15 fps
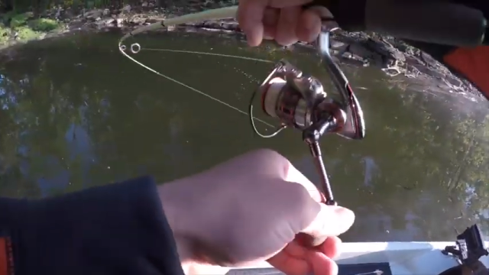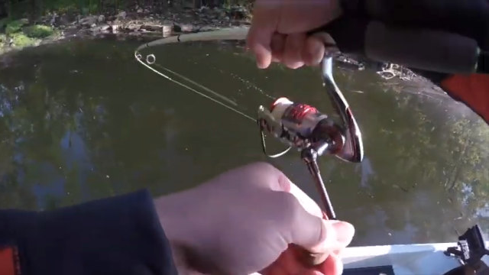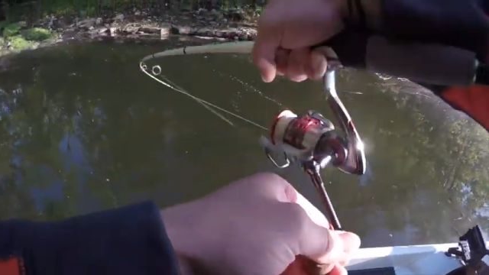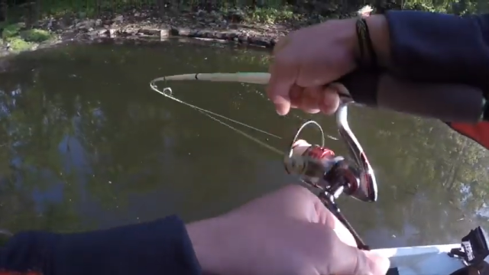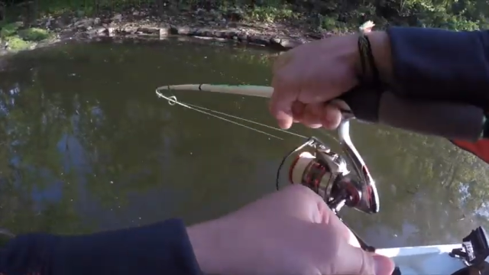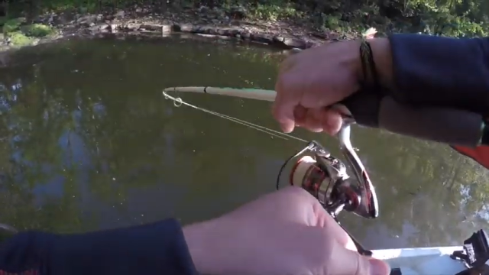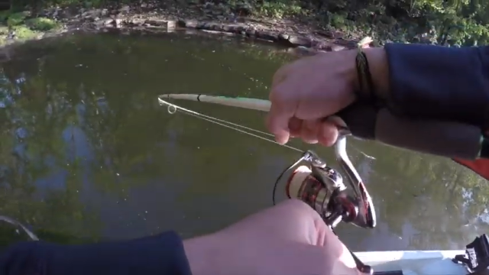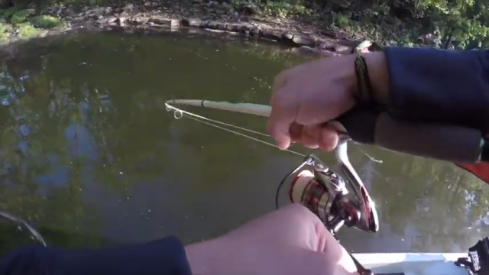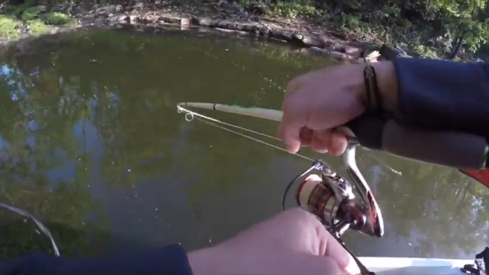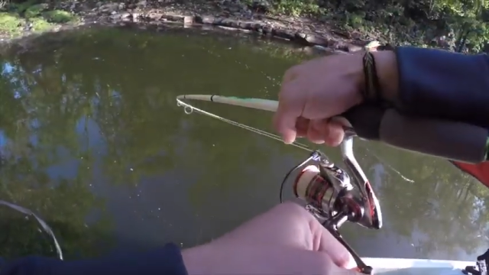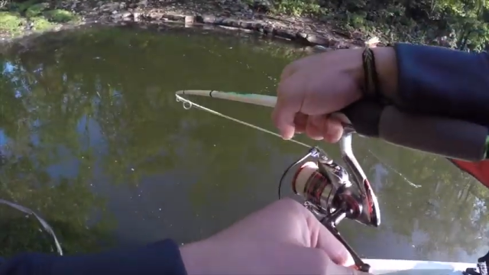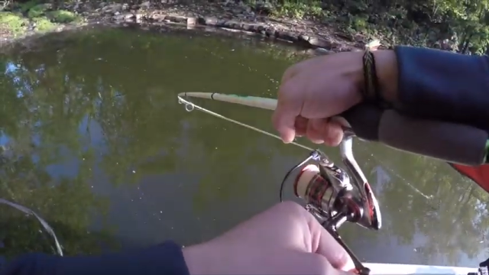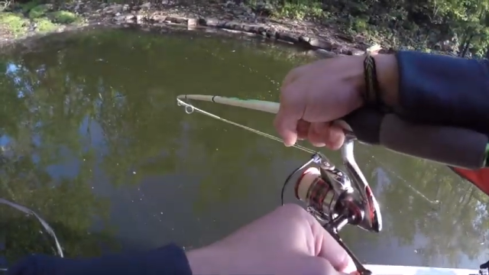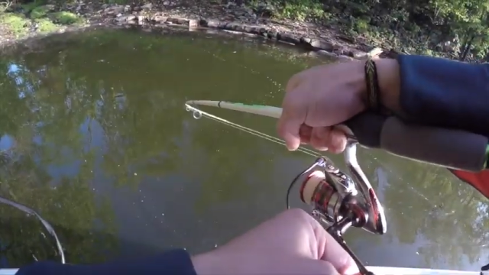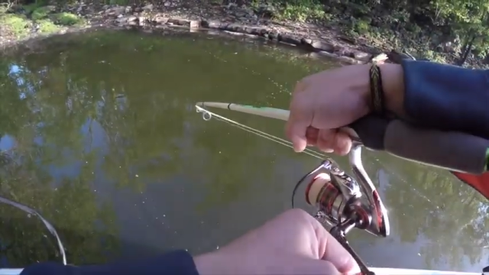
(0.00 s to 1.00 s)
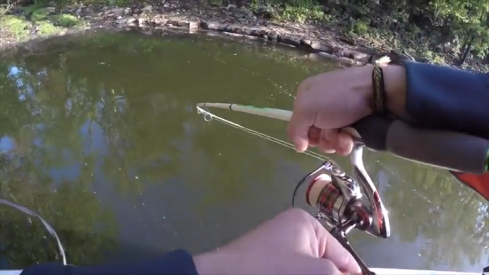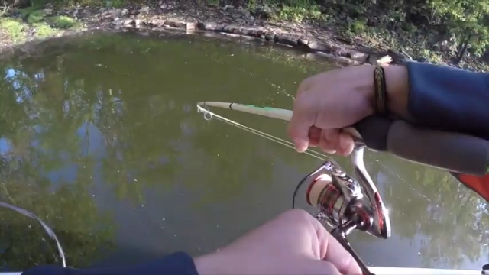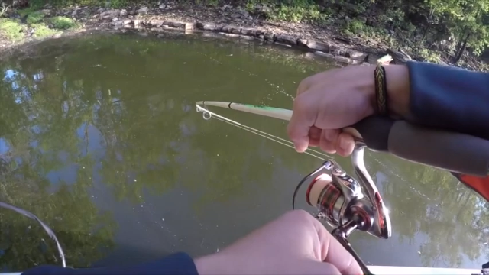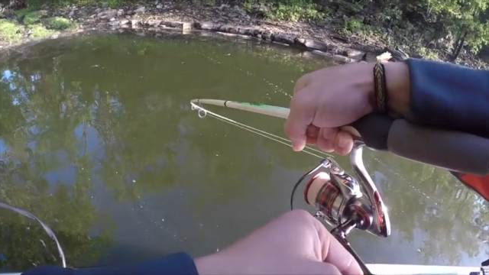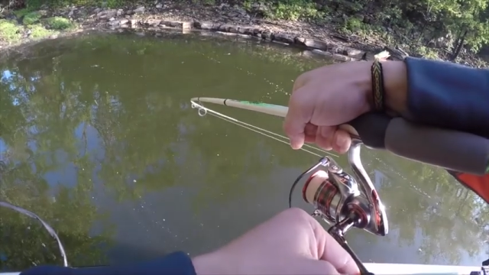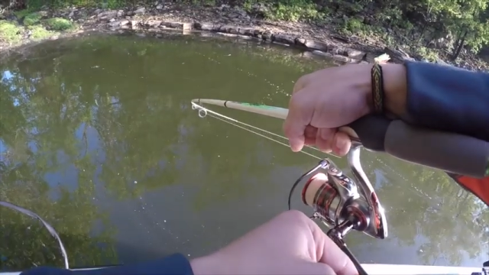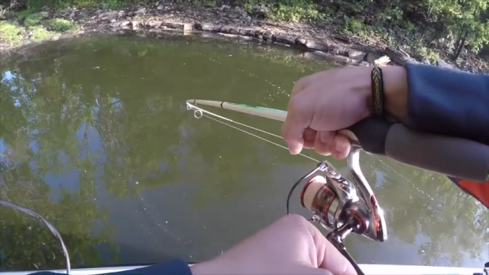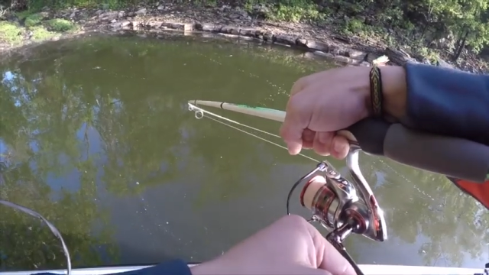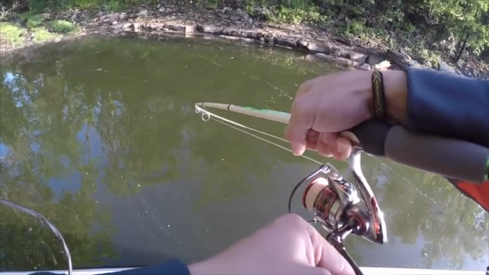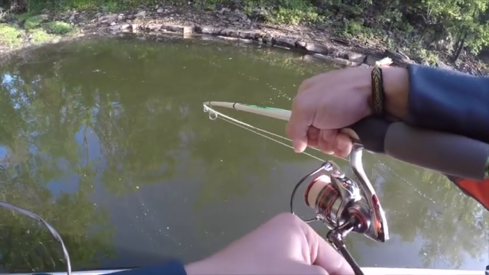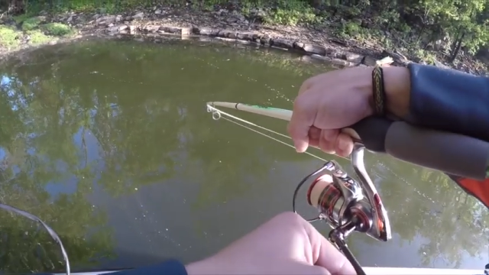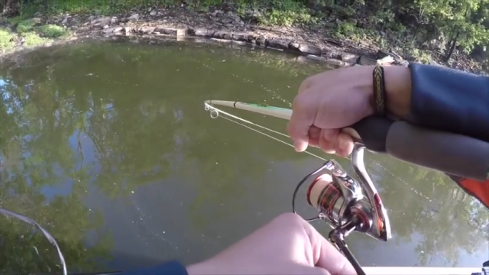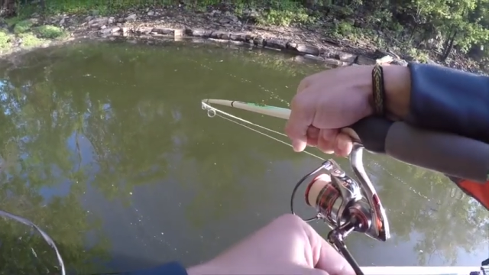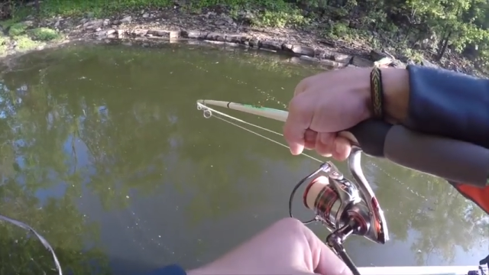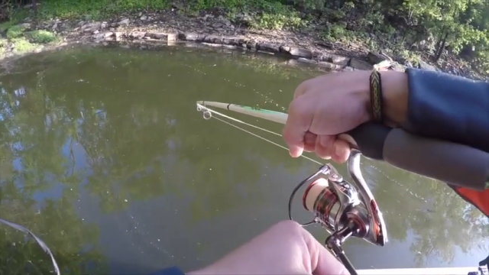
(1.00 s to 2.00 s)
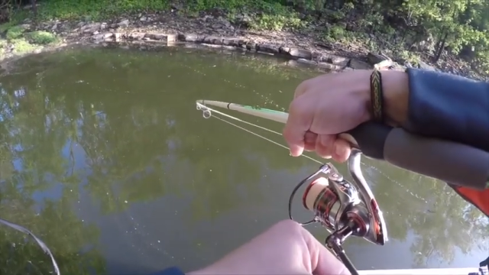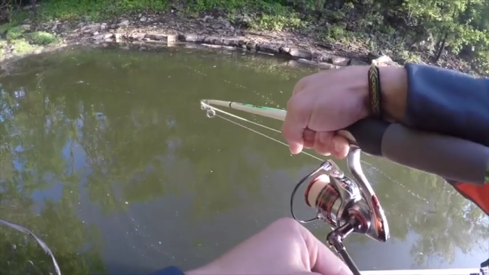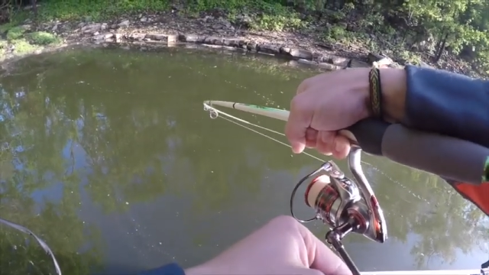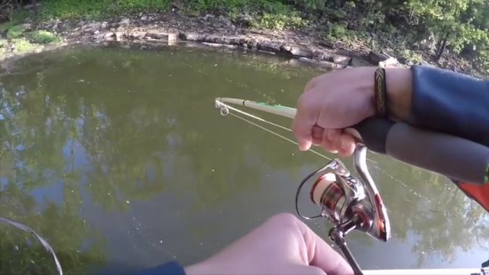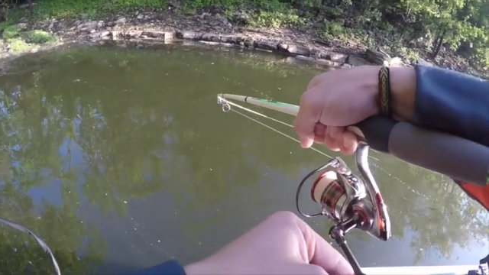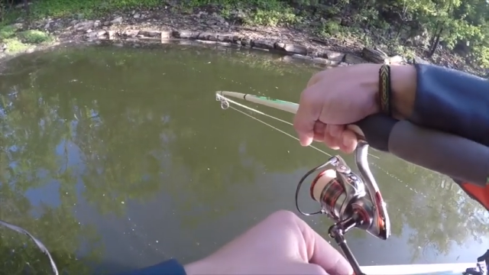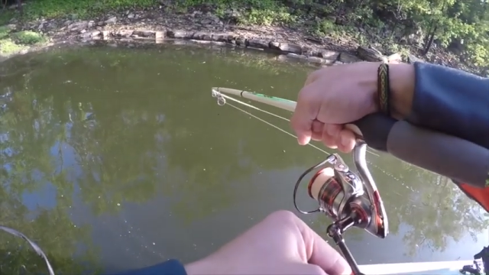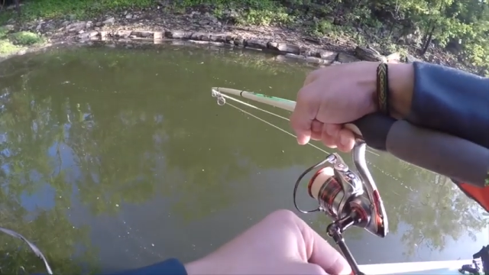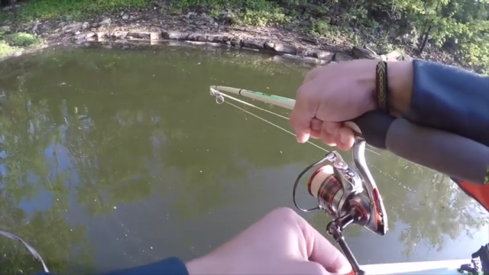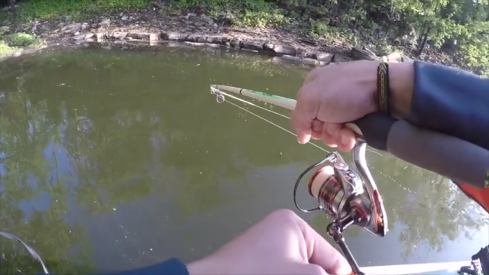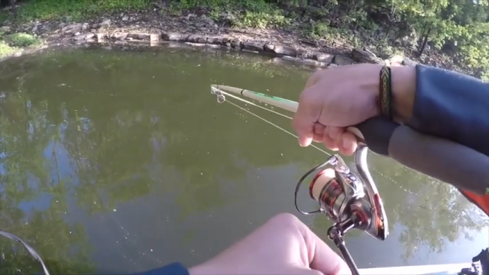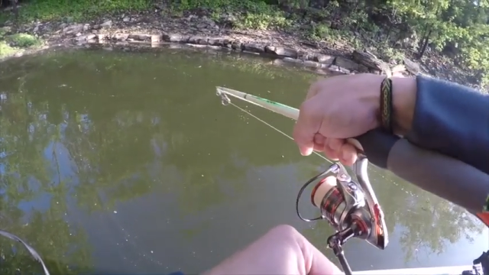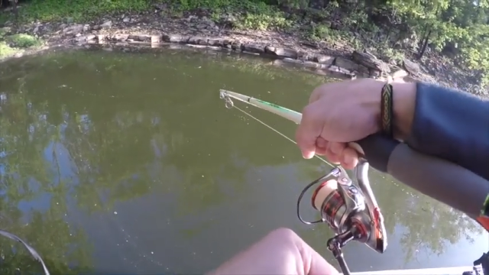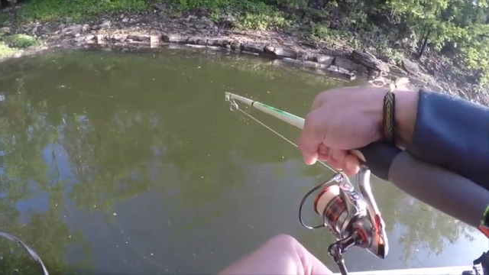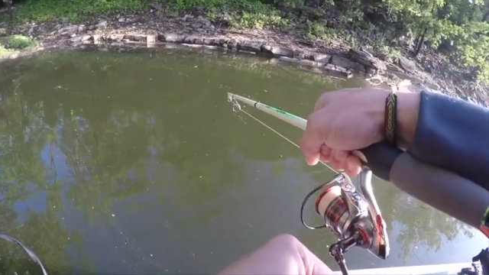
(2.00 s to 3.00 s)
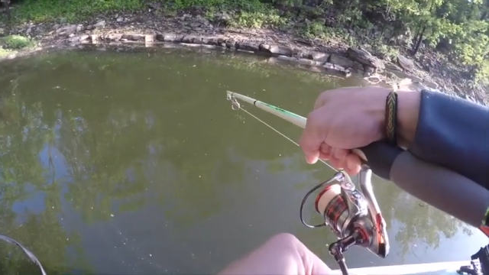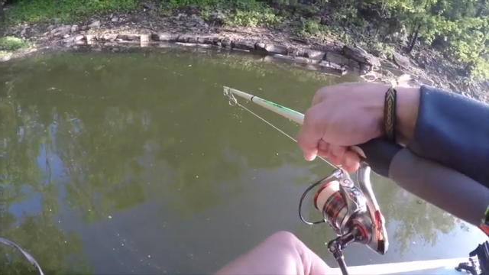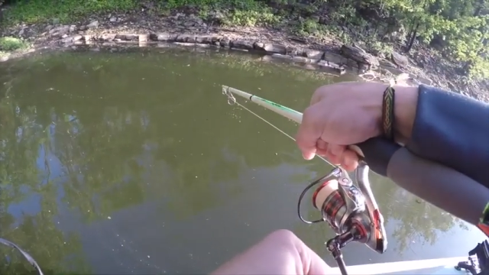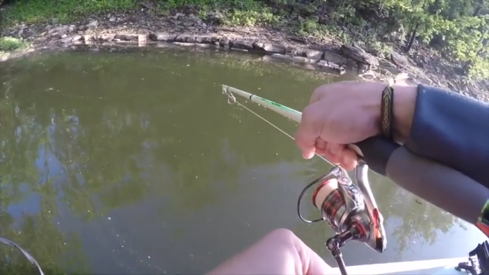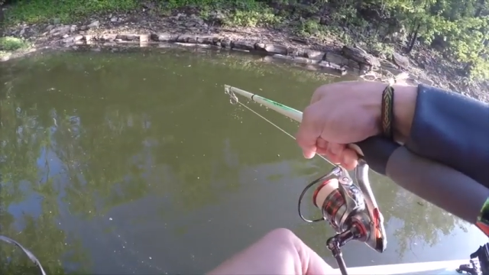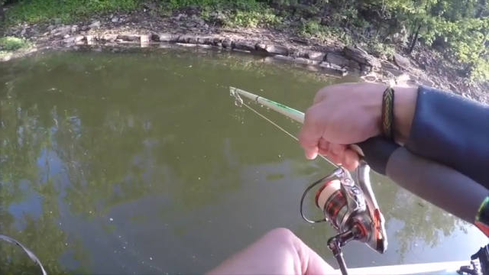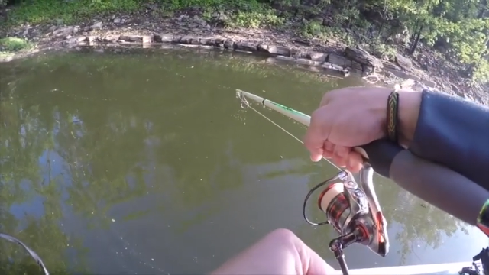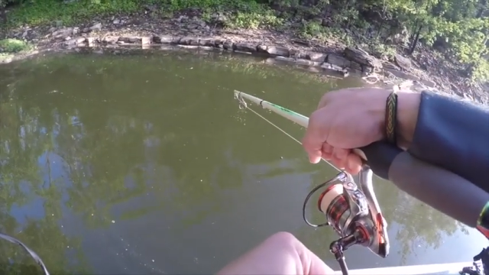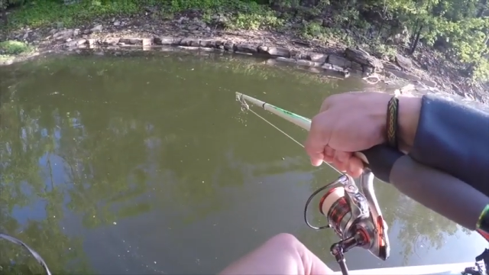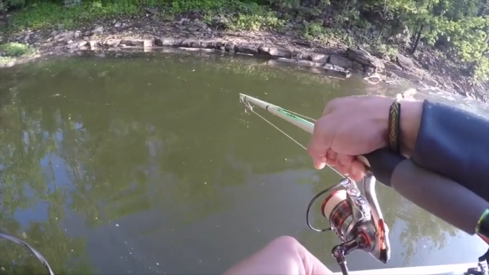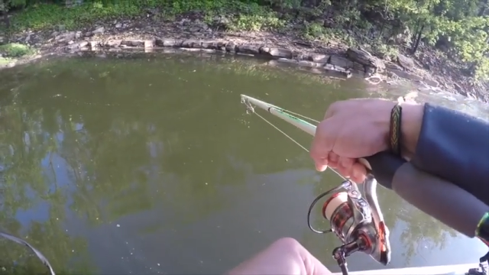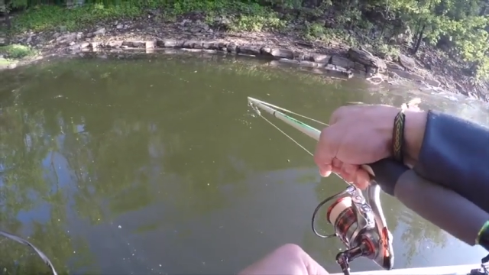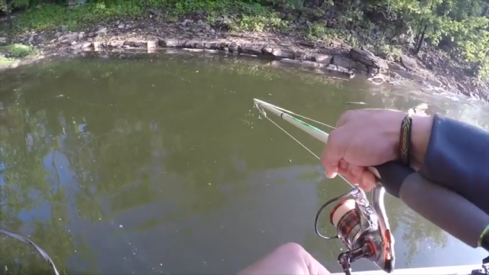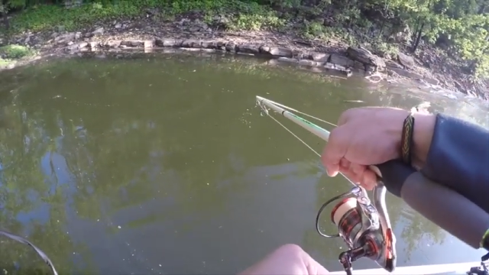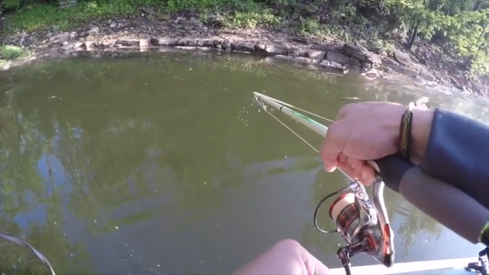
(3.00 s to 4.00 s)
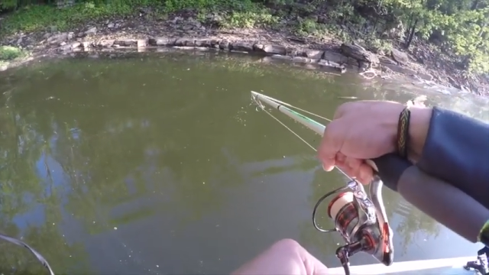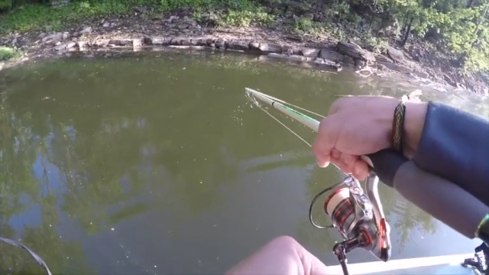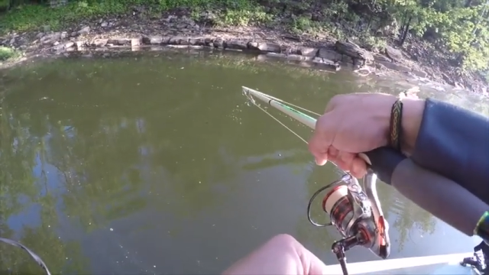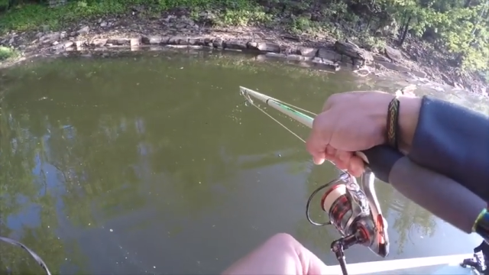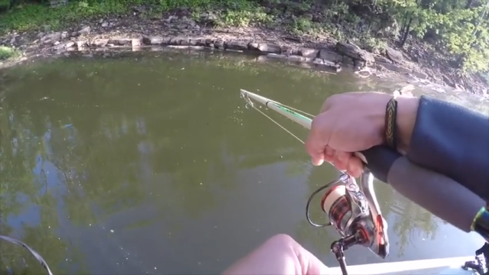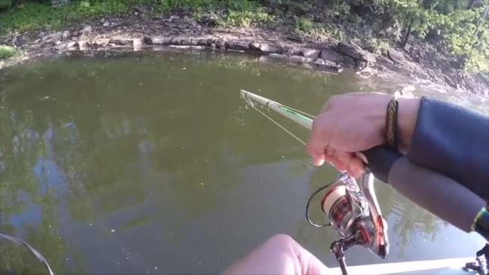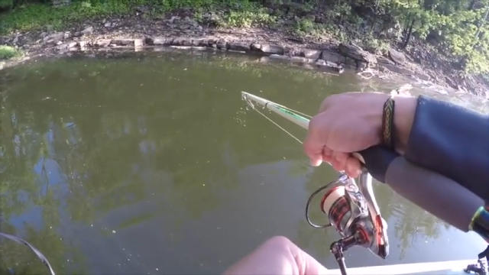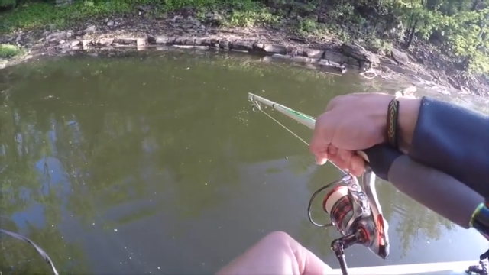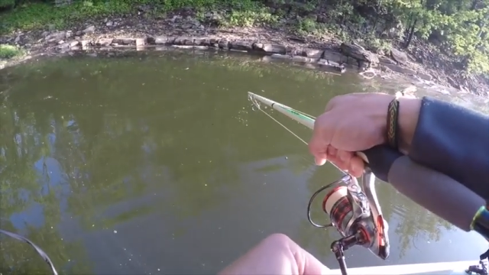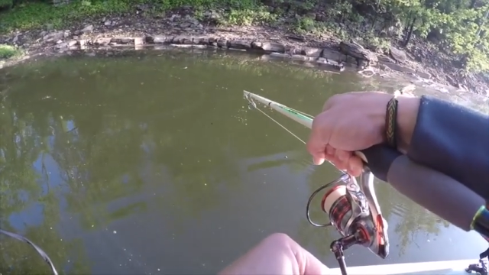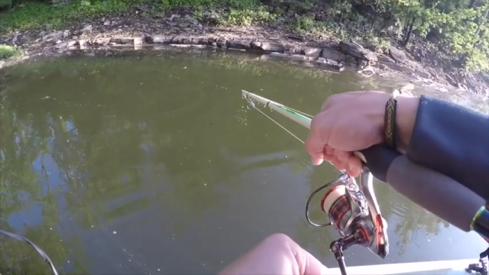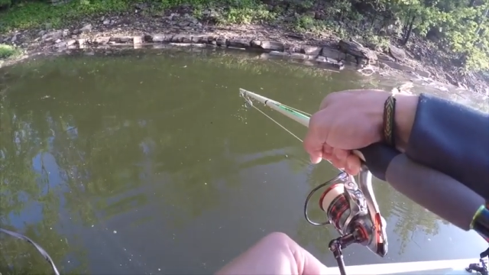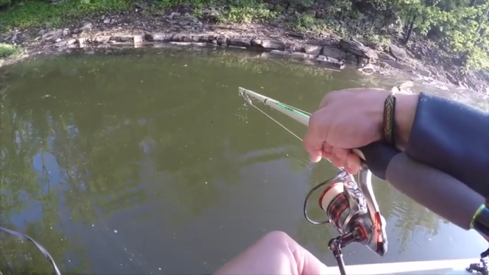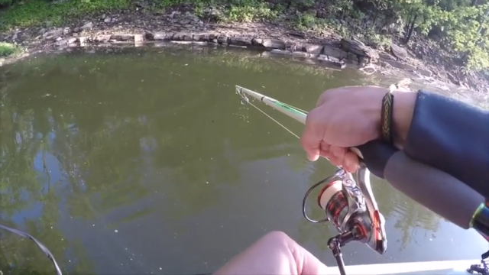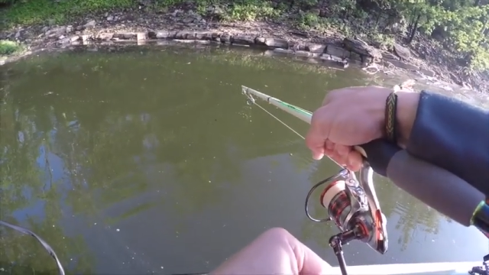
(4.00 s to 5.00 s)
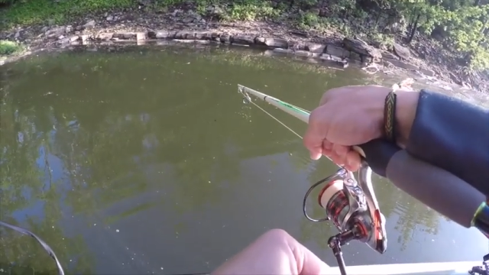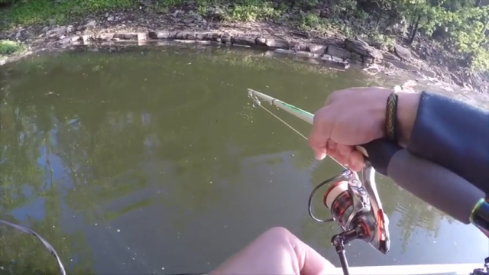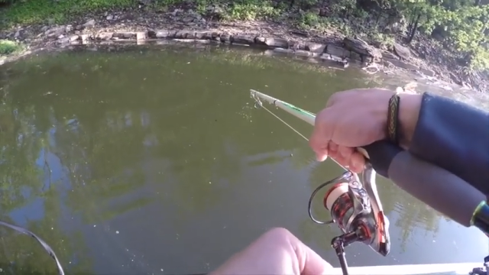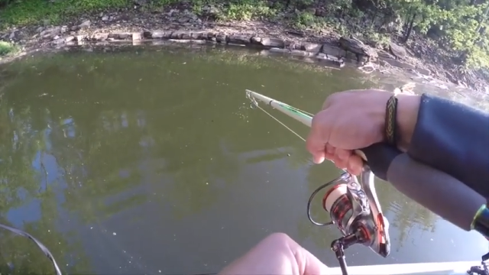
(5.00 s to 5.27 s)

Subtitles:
Nobody's mouth can be seen.